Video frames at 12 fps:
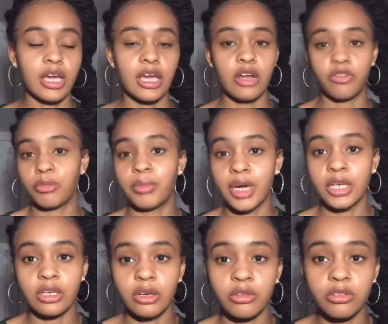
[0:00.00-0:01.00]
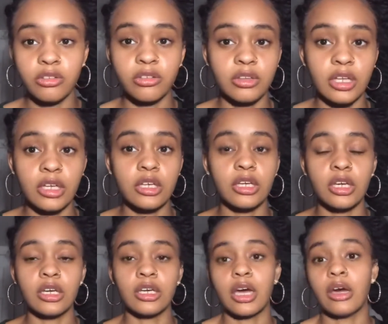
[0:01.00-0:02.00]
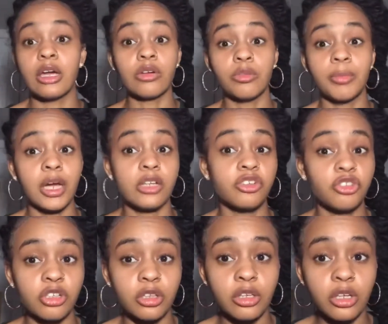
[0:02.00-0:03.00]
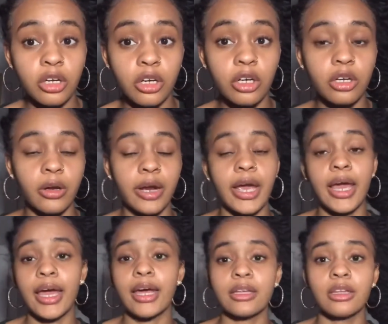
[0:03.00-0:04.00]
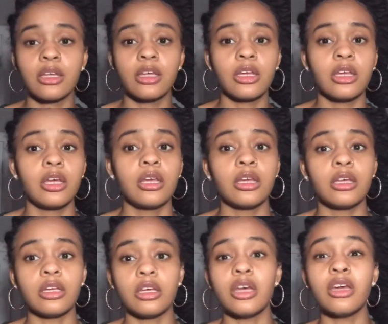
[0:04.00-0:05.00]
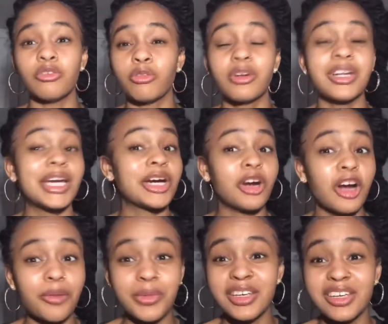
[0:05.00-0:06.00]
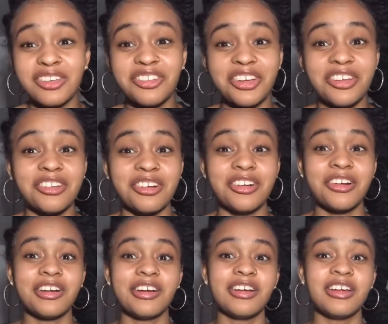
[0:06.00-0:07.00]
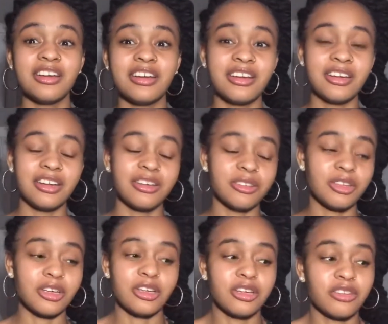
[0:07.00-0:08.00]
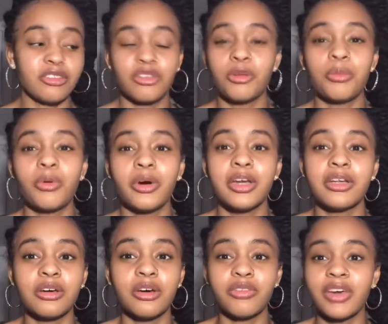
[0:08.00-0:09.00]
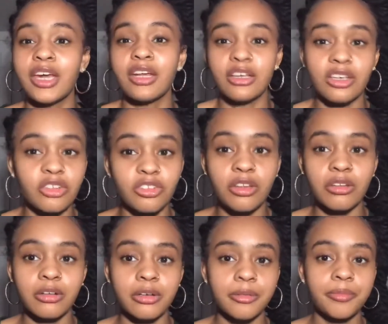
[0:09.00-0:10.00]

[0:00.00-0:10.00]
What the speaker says: everybody else's thinking and how everybody should look or act. If we're not harming each other, then there's no point of hating each other.